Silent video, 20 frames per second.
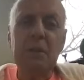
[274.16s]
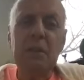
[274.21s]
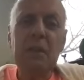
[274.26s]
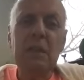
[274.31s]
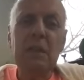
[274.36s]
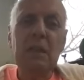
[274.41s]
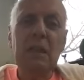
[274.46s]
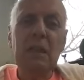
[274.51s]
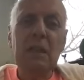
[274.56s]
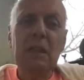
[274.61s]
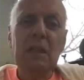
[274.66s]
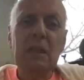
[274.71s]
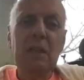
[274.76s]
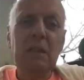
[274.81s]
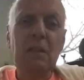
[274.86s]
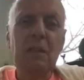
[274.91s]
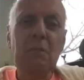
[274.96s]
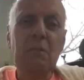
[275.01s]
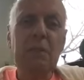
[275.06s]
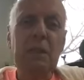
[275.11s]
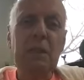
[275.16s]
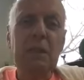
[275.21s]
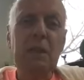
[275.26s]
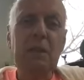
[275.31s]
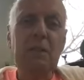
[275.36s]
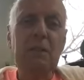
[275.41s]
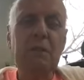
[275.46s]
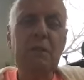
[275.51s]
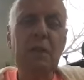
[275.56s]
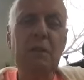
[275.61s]
But mm-hmm. you know,
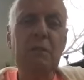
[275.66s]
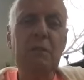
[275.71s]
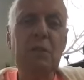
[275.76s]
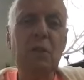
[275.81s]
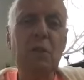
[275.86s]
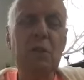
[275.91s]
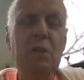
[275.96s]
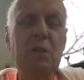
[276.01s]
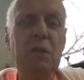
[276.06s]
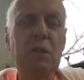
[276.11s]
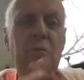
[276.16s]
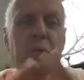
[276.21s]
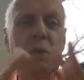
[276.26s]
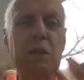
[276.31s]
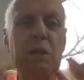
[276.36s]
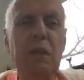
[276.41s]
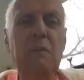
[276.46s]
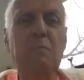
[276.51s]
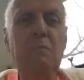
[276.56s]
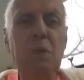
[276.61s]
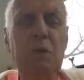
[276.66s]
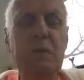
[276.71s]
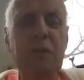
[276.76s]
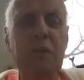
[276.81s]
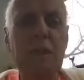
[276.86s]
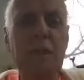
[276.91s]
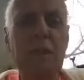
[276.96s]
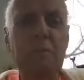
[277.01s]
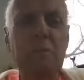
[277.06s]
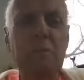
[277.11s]
because if you ever notice, you can read ten books on